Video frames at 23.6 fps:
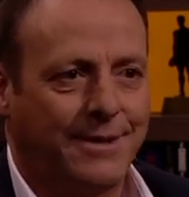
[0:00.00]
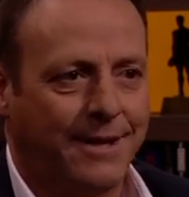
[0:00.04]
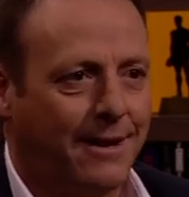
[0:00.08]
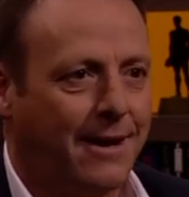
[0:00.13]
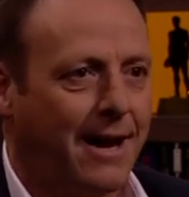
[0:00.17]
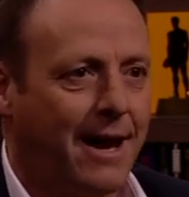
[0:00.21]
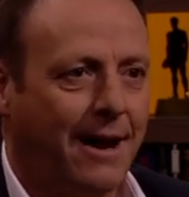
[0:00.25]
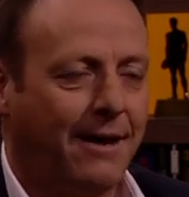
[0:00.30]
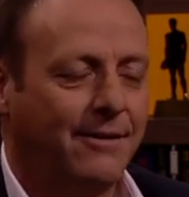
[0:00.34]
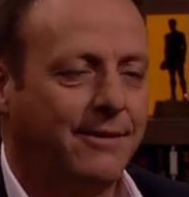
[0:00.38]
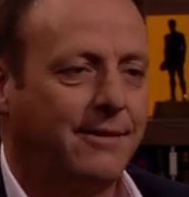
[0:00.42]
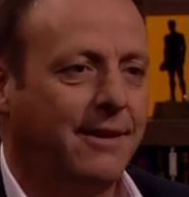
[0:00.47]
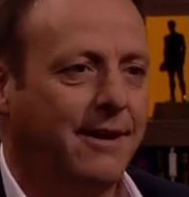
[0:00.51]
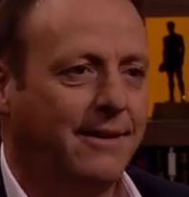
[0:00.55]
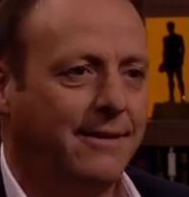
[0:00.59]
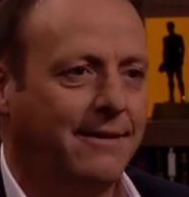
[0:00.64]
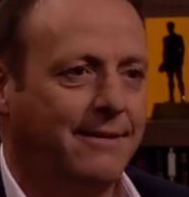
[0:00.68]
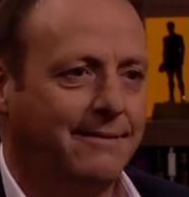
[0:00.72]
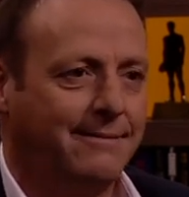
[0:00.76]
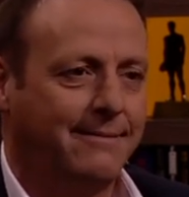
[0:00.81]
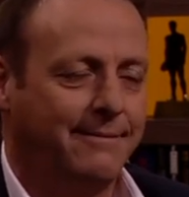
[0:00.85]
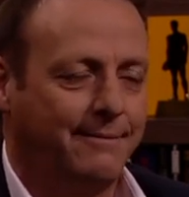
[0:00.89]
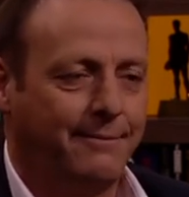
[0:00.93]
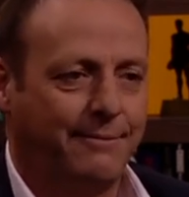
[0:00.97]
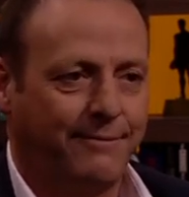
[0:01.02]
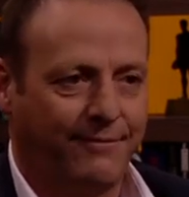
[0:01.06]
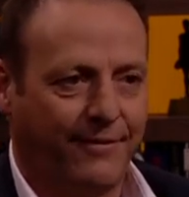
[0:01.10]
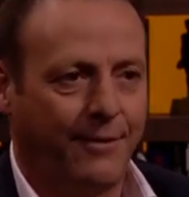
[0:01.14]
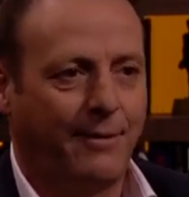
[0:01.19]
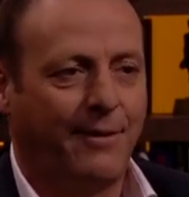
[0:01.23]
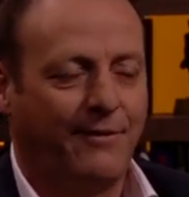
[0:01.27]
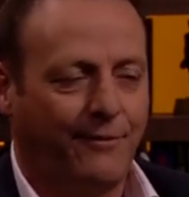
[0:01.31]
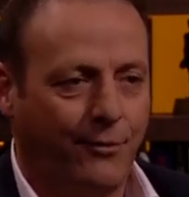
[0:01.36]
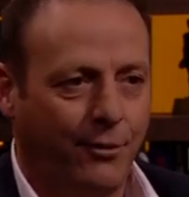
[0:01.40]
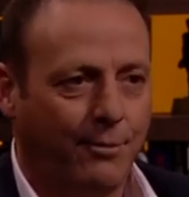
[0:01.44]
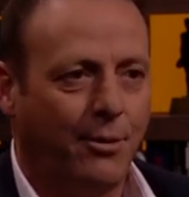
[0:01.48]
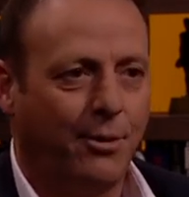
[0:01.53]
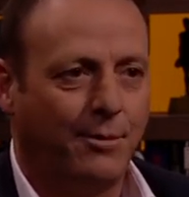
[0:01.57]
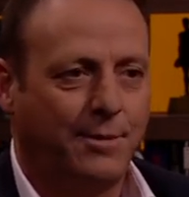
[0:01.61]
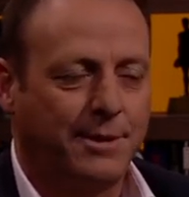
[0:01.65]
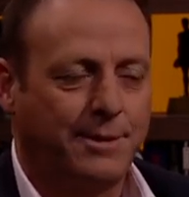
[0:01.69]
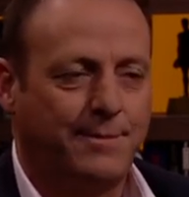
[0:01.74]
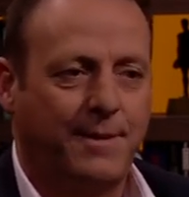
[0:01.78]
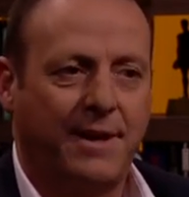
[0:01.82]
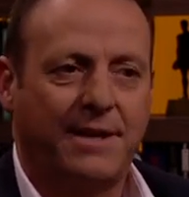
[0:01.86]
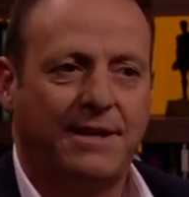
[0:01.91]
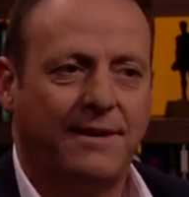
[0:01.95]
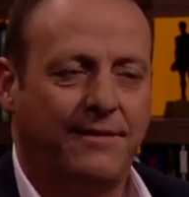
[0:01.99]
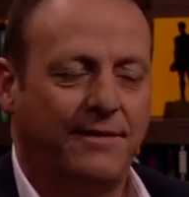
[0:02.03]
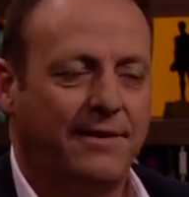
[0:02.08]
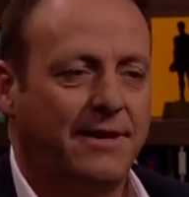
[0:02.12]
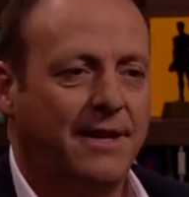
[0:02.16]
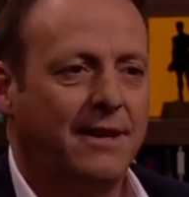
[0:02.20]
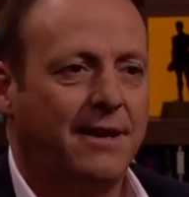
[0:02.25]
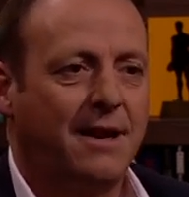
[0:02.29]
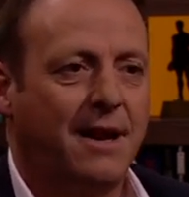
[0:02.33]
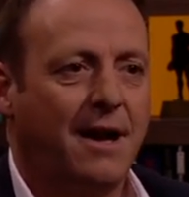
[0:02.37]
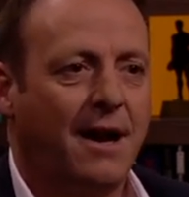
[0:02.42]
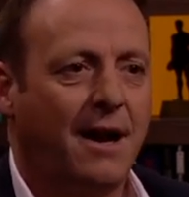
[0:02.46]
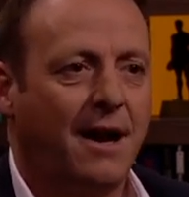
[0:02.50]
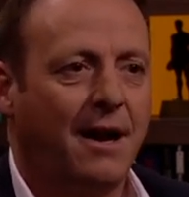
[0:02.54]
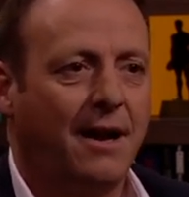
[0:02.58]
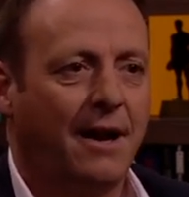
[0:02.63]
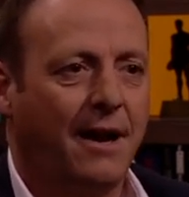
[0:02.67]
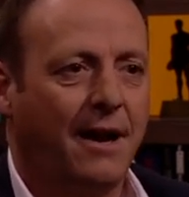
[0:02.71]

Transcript: So, no, from a football perspective, it didn't, no.